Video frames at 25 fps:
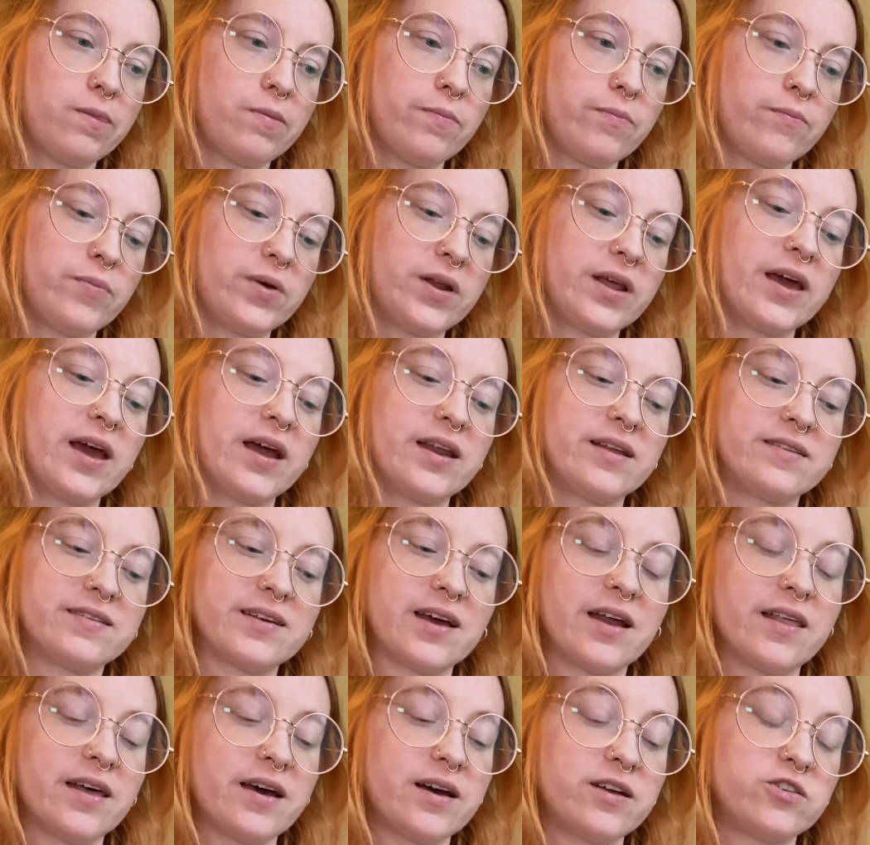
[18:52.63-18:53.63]
But again, it's
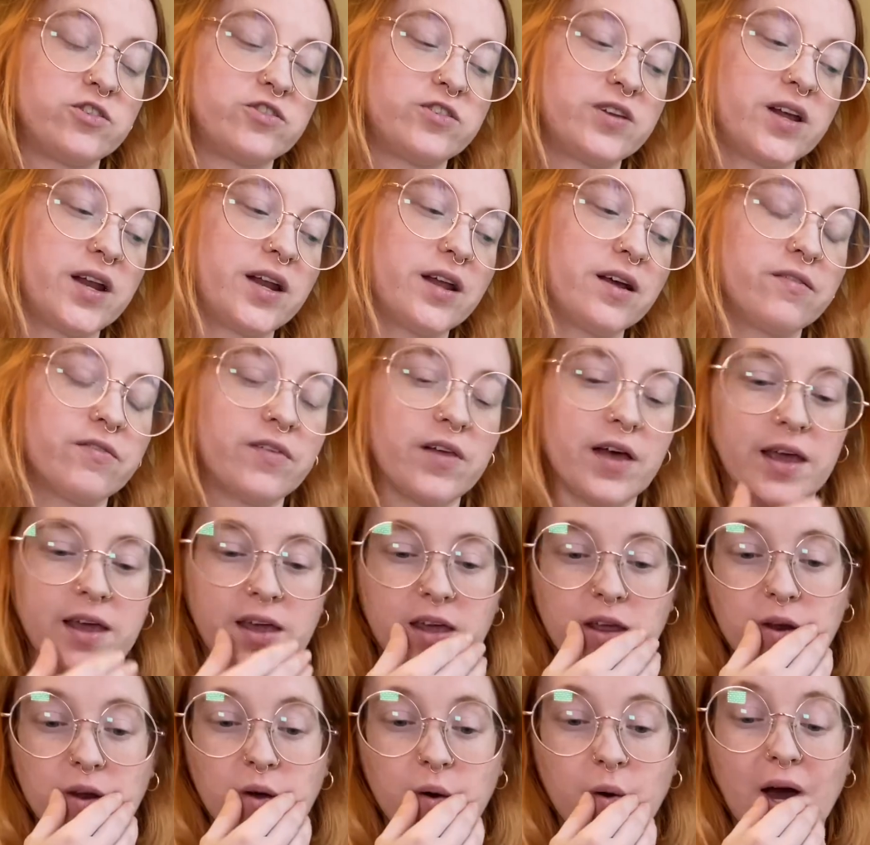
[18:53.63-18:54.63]
kind of the understanding of
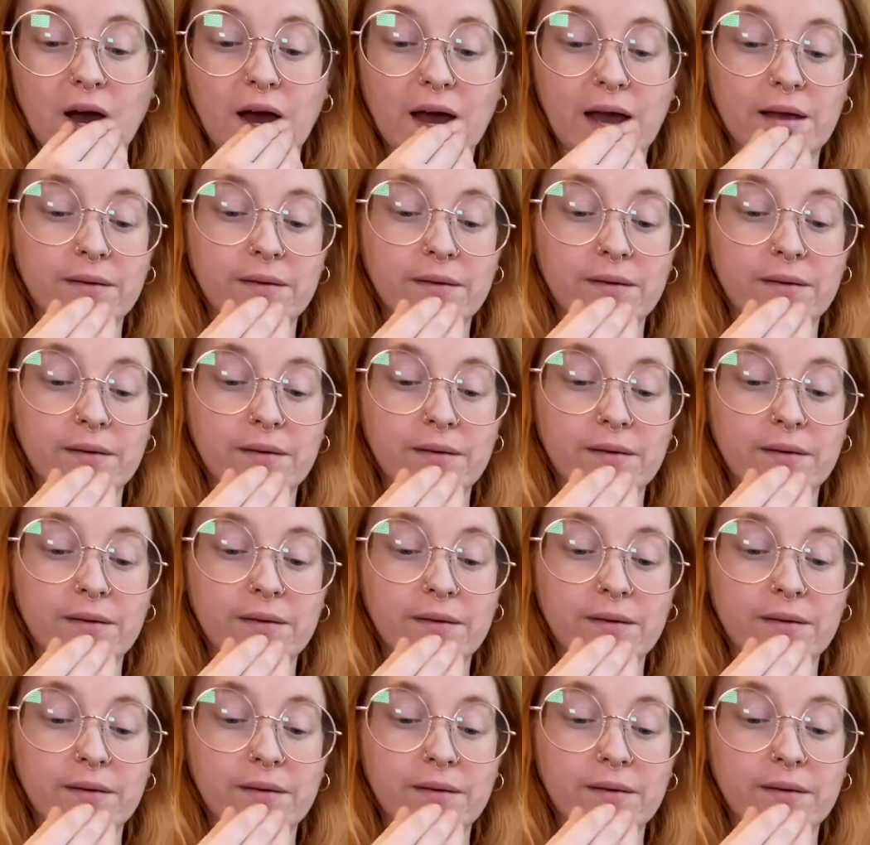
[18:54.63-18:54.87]
like, you know,